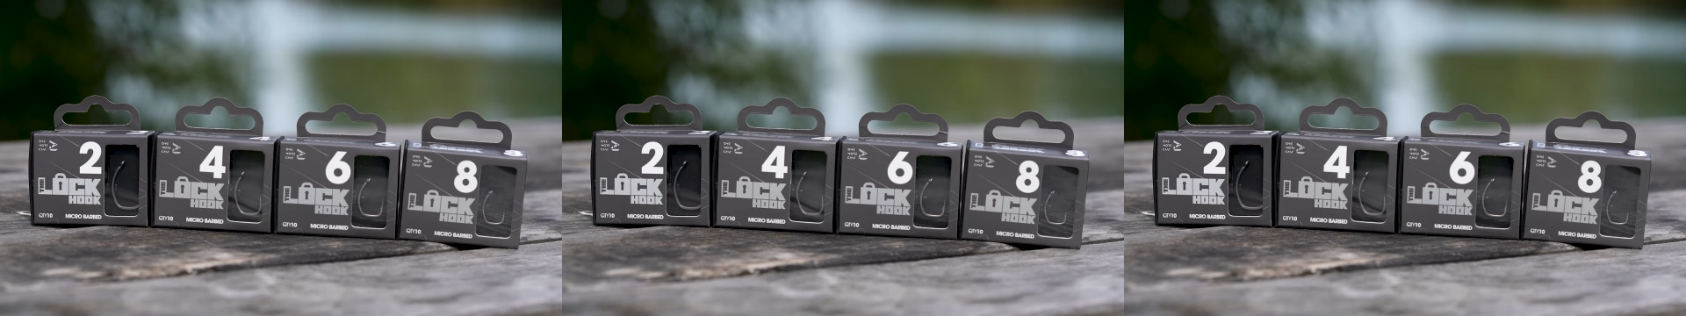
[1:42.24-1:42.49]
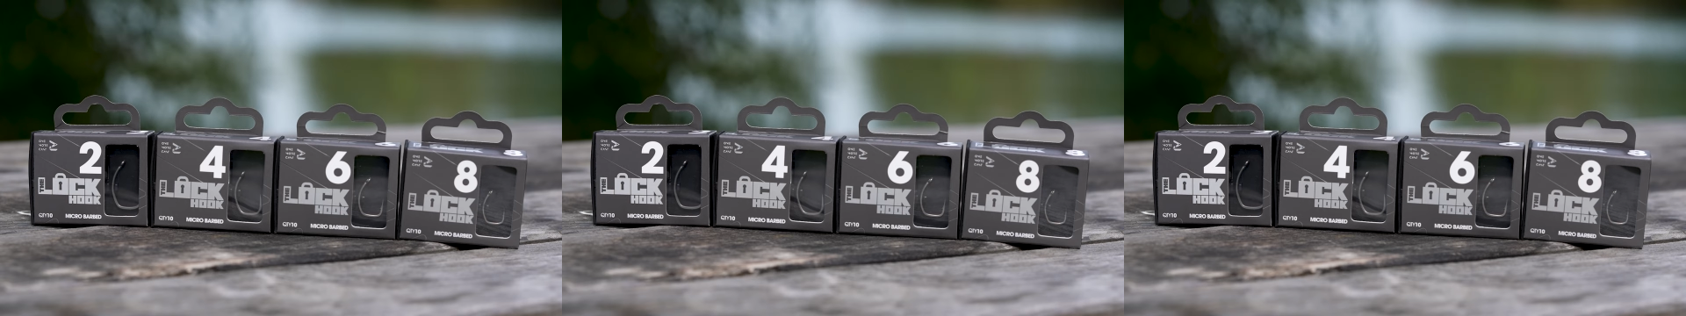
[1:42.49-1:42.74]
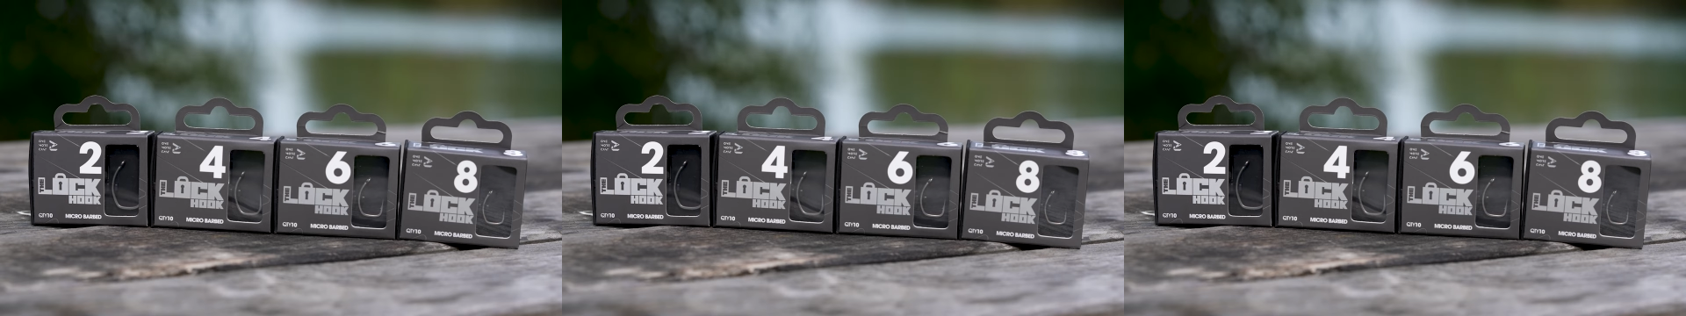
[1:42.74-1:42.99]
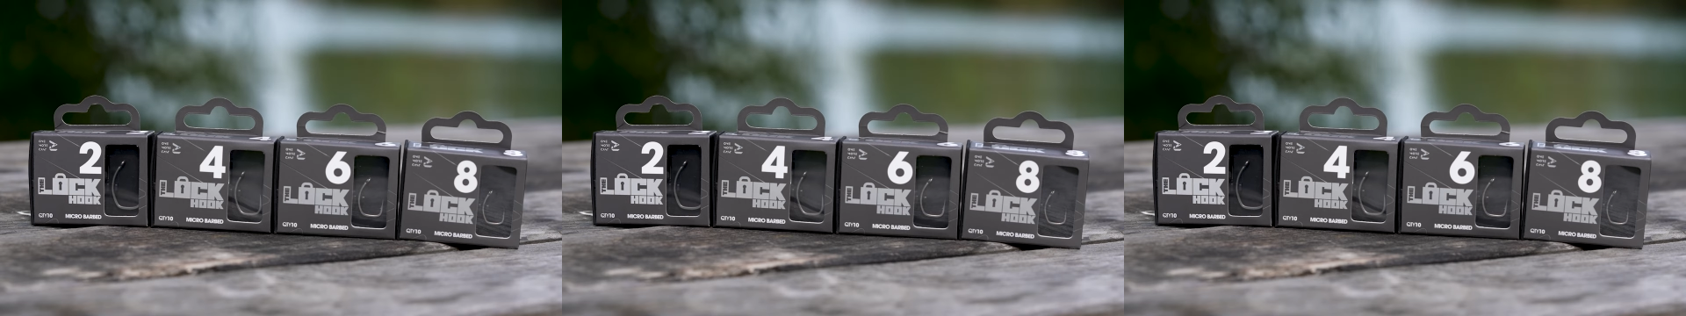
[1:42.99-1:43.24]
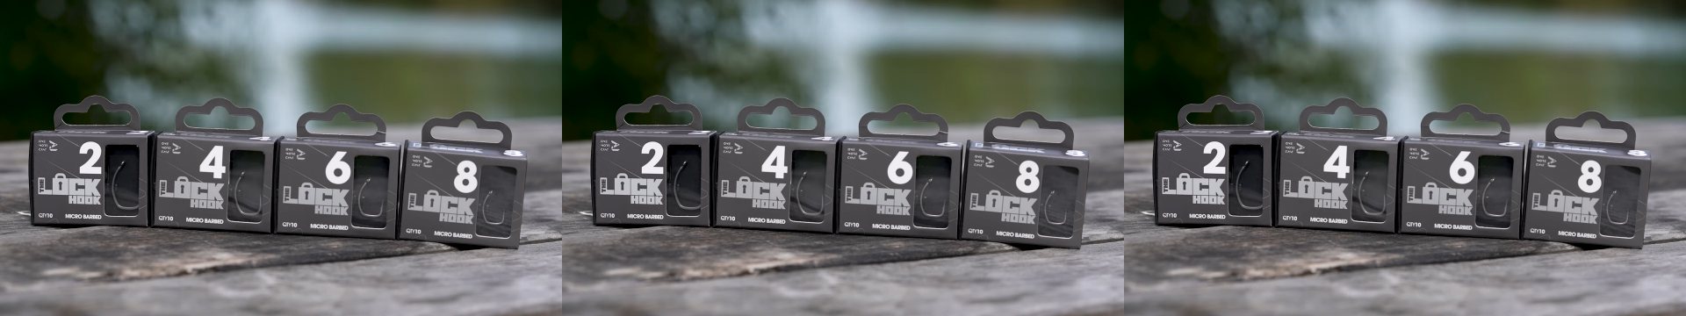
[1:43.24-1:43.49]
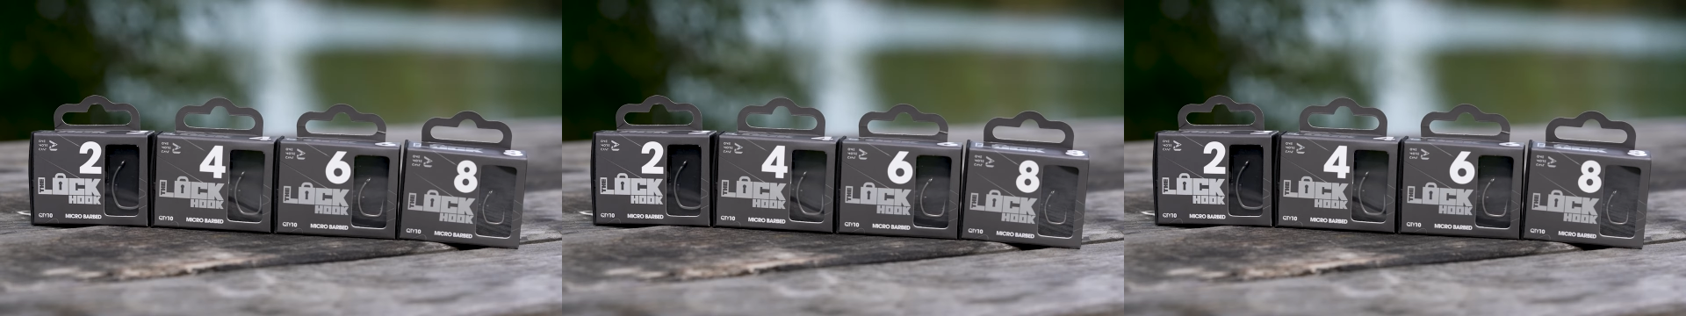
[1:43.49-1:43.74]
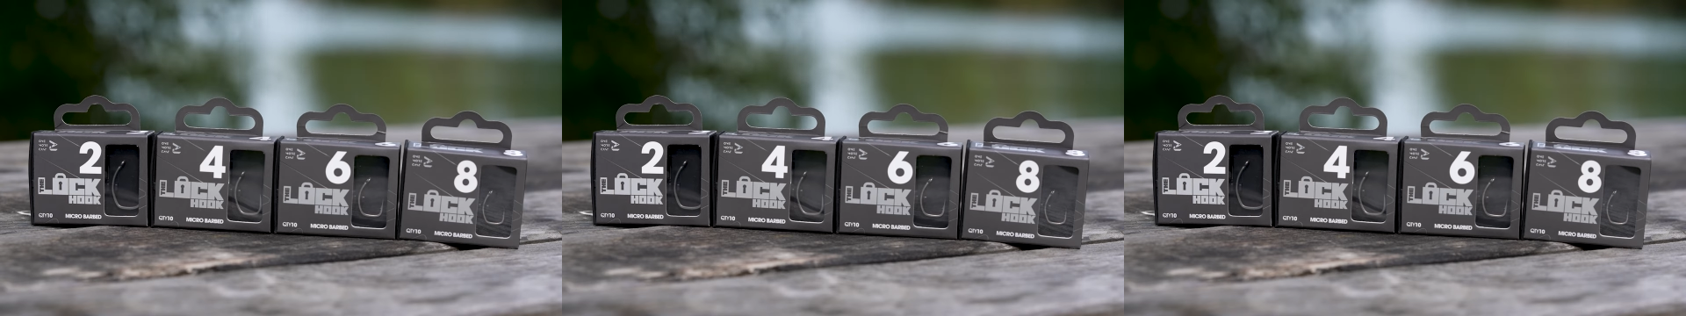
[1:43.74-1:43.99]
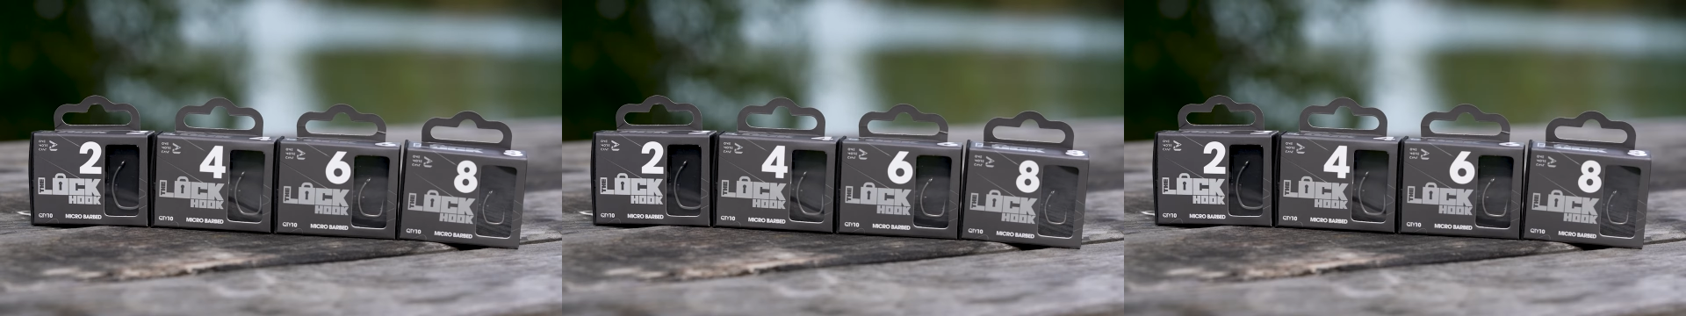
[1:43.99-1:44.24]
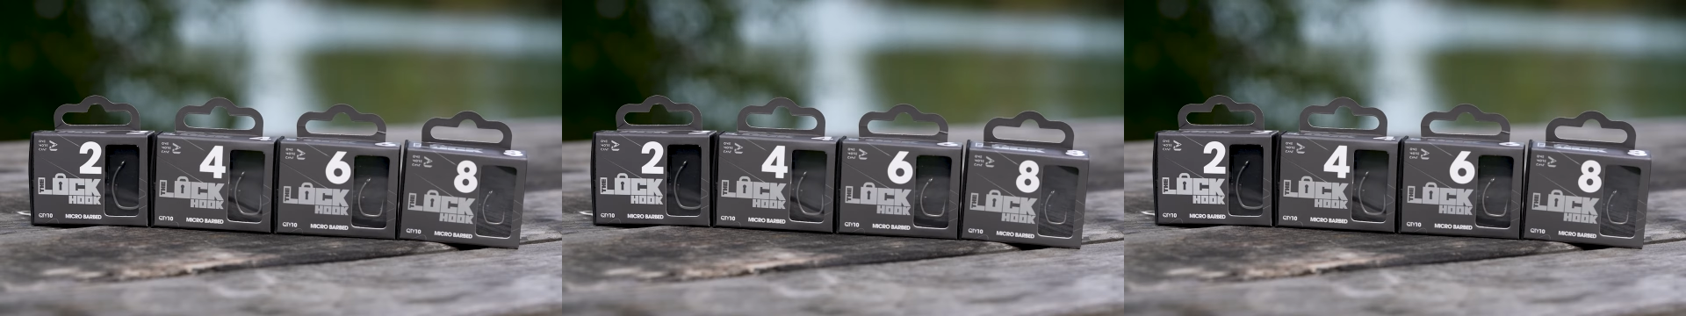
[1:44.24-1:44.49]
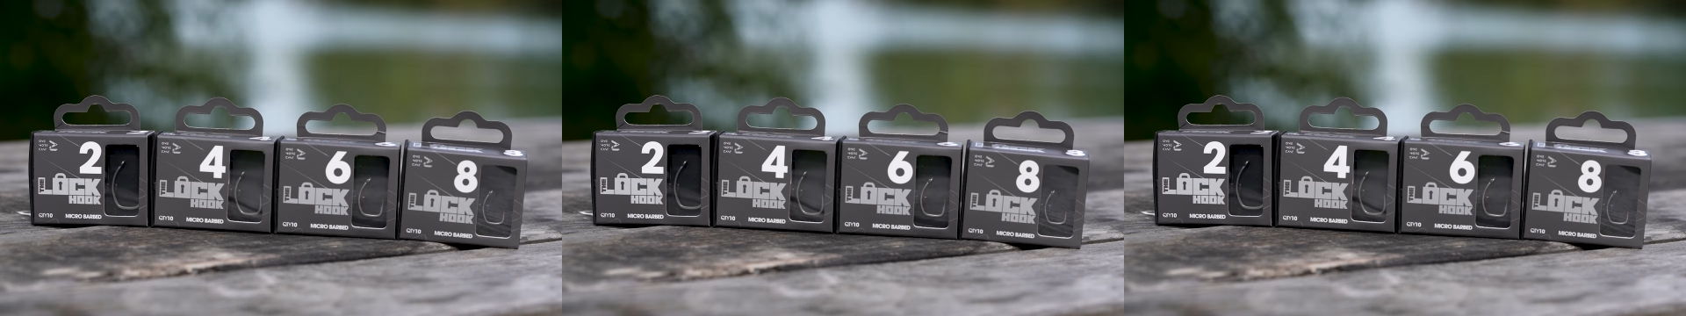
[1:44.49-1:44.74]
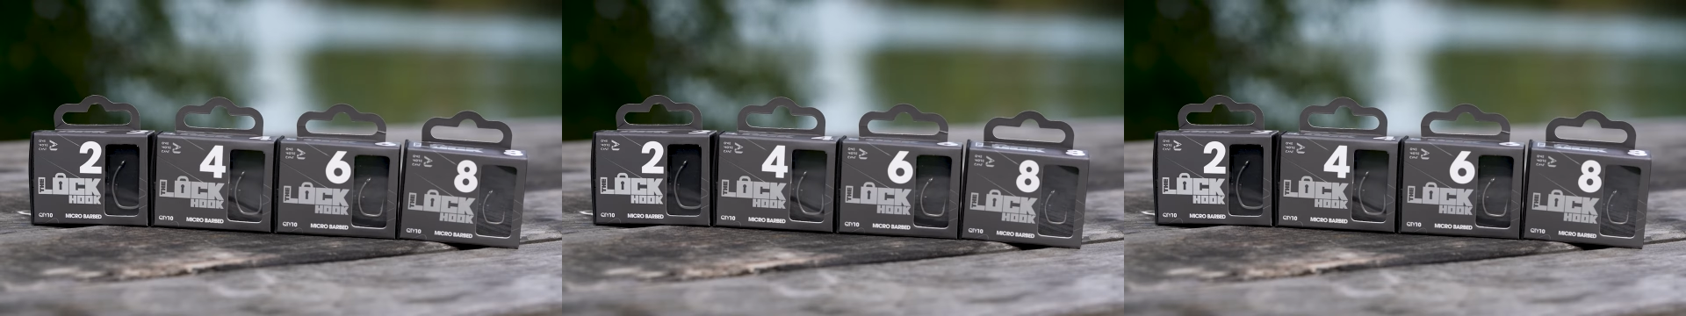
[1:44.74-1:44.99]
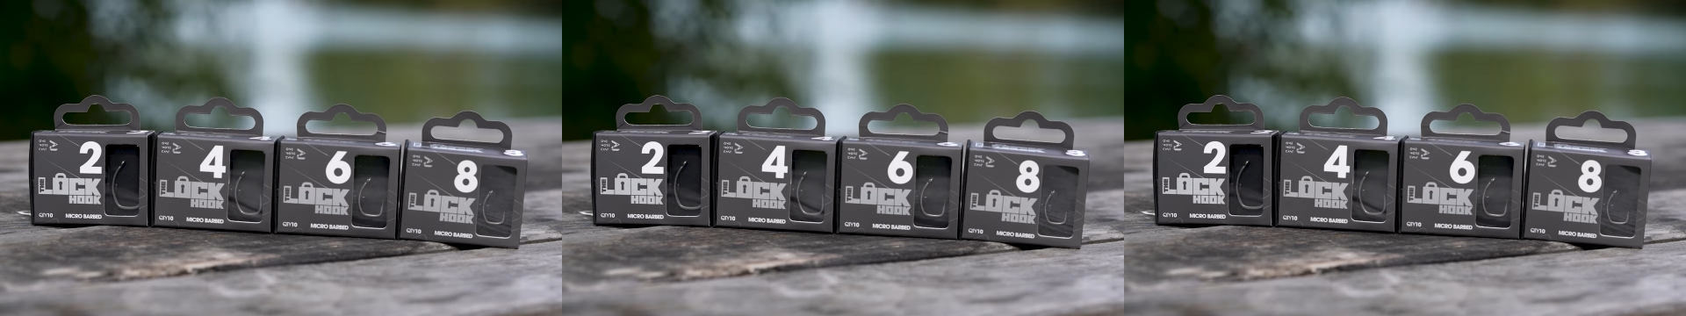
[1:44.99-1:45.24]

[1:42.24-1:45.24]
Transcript: (no speaker visible)